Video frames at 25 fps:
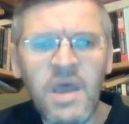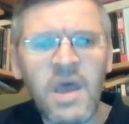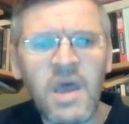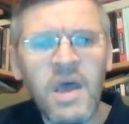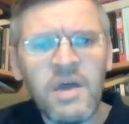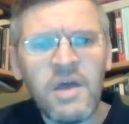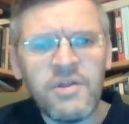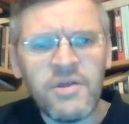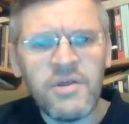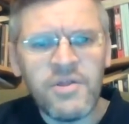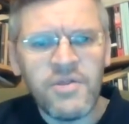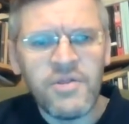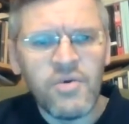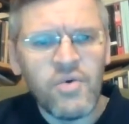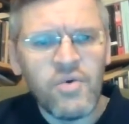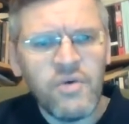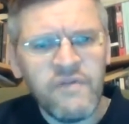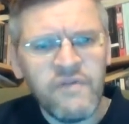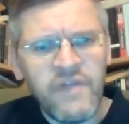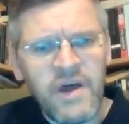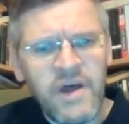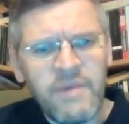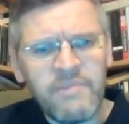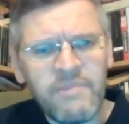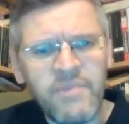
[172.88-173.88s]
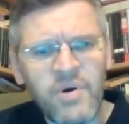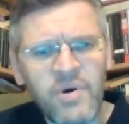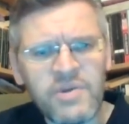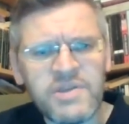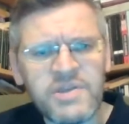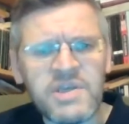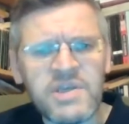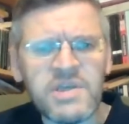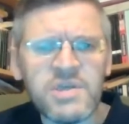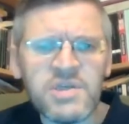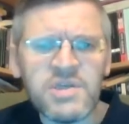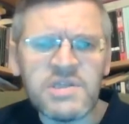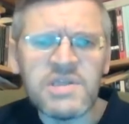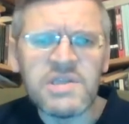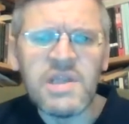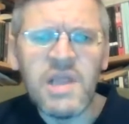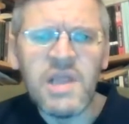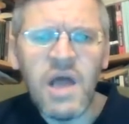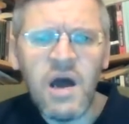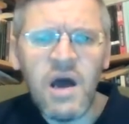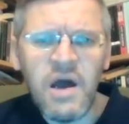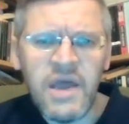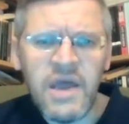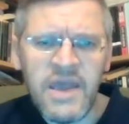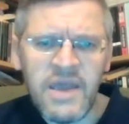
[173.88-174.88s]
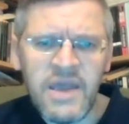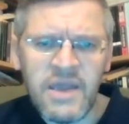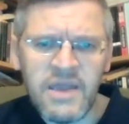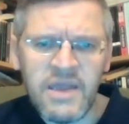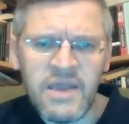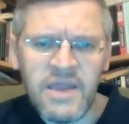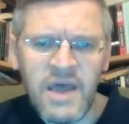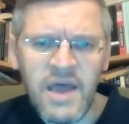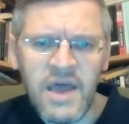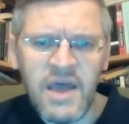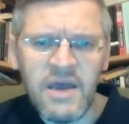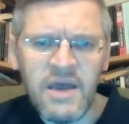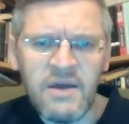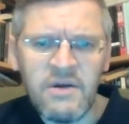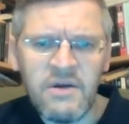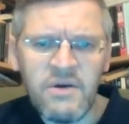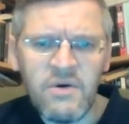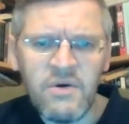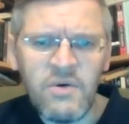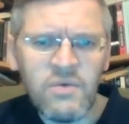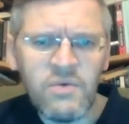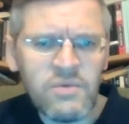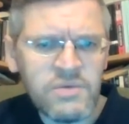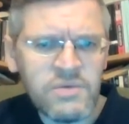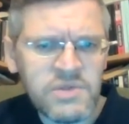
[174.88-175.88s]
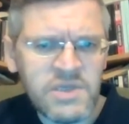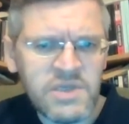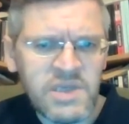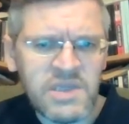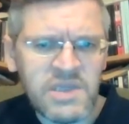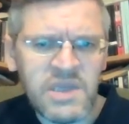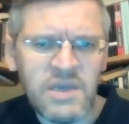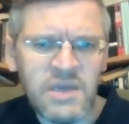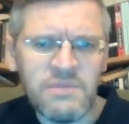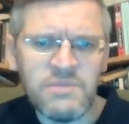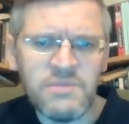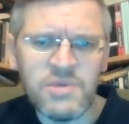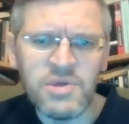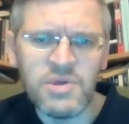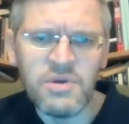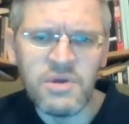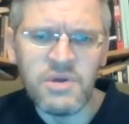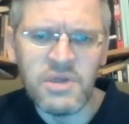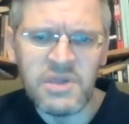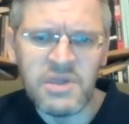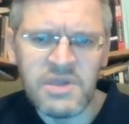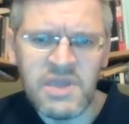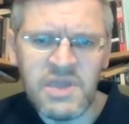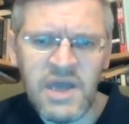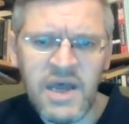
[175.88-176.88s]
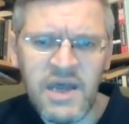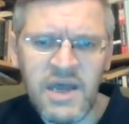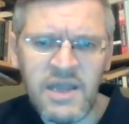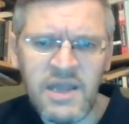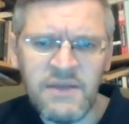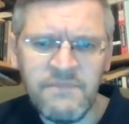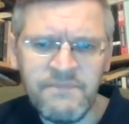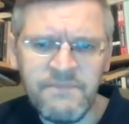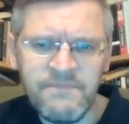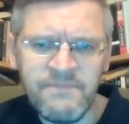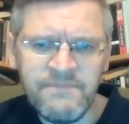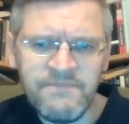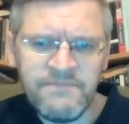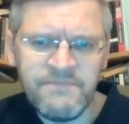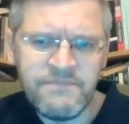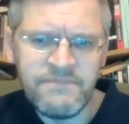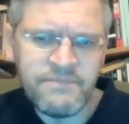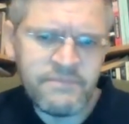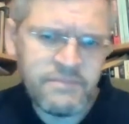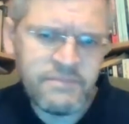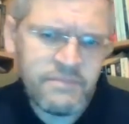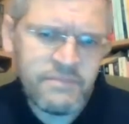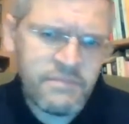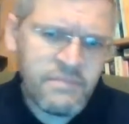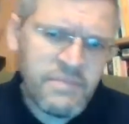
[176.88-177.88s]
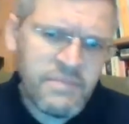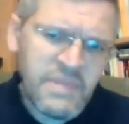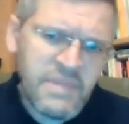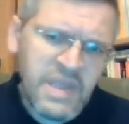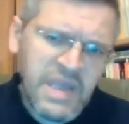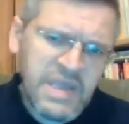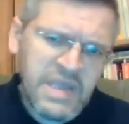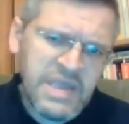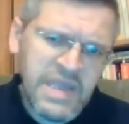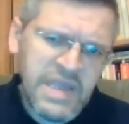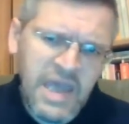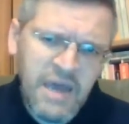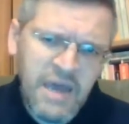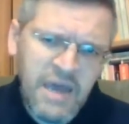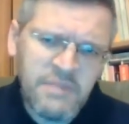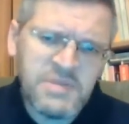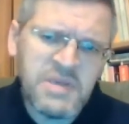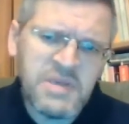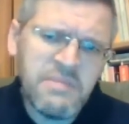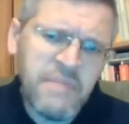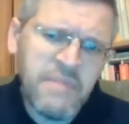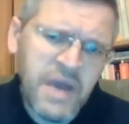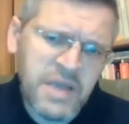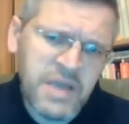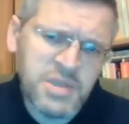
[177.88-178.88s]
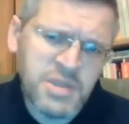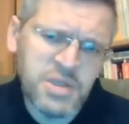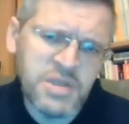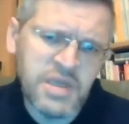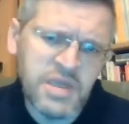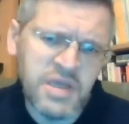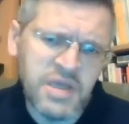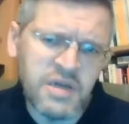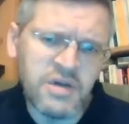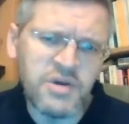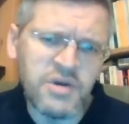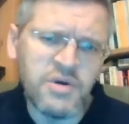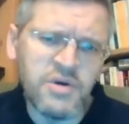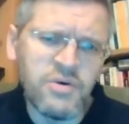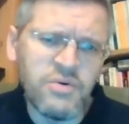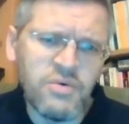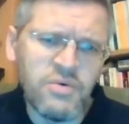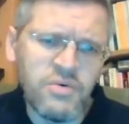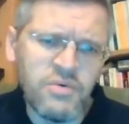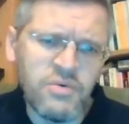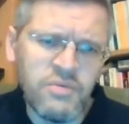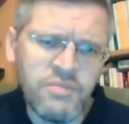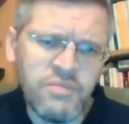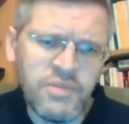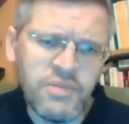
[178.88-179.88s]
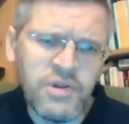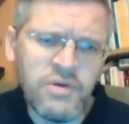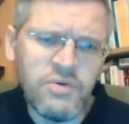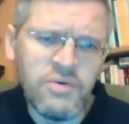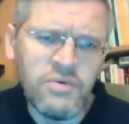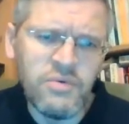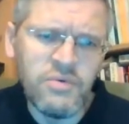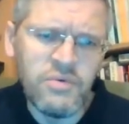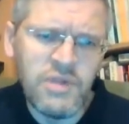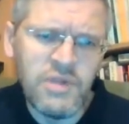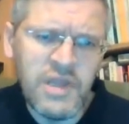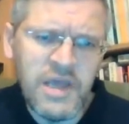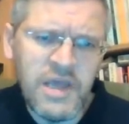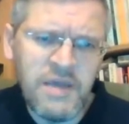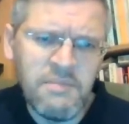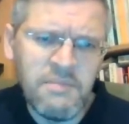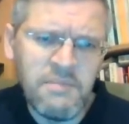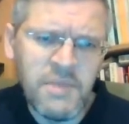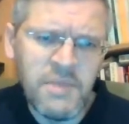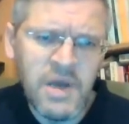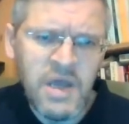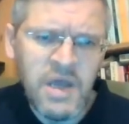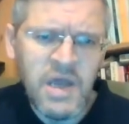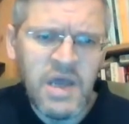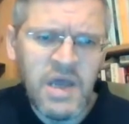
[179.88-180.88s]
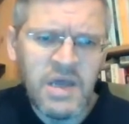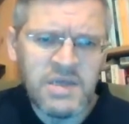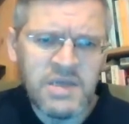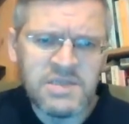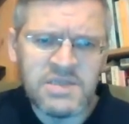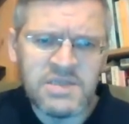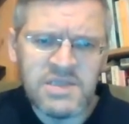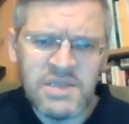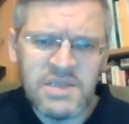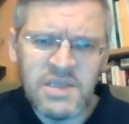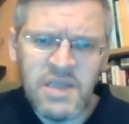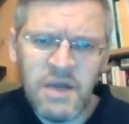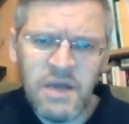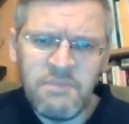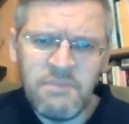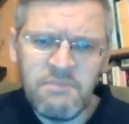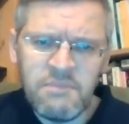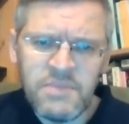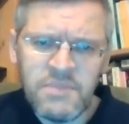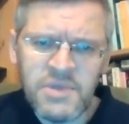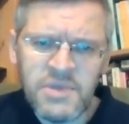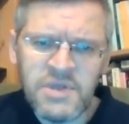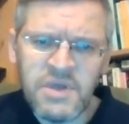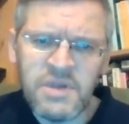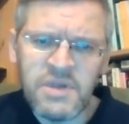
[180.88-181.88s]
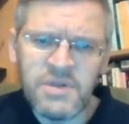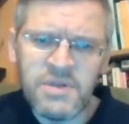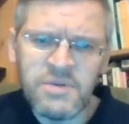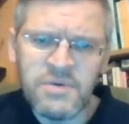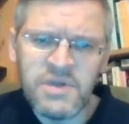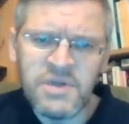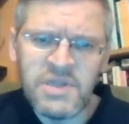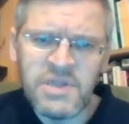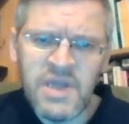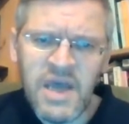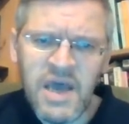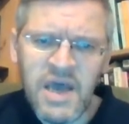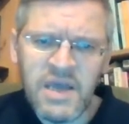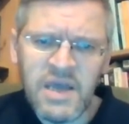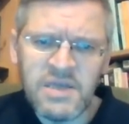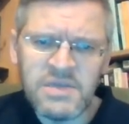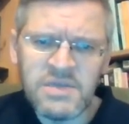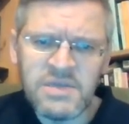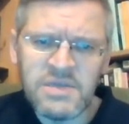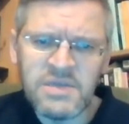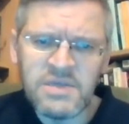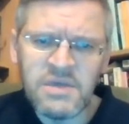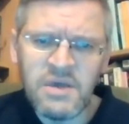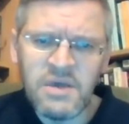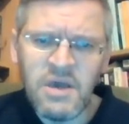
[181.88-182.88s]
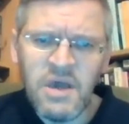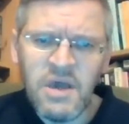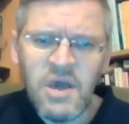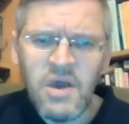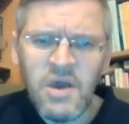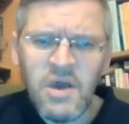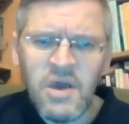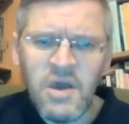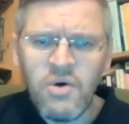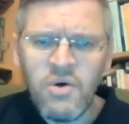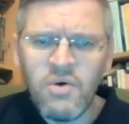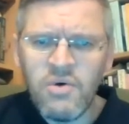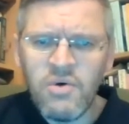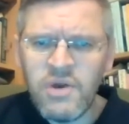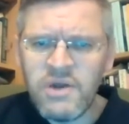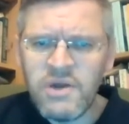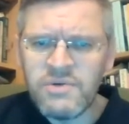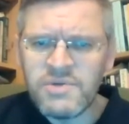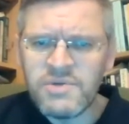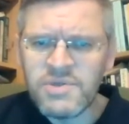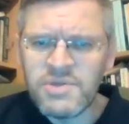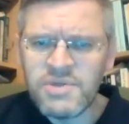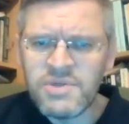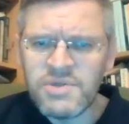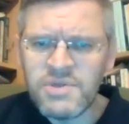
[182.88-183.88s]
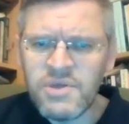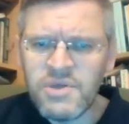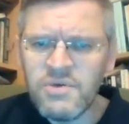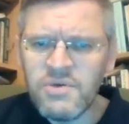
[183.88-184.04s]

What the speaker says: The thought of that body just lying there haunted him during the day. He kept imagining a cool blue limb slumped under a desk, or else two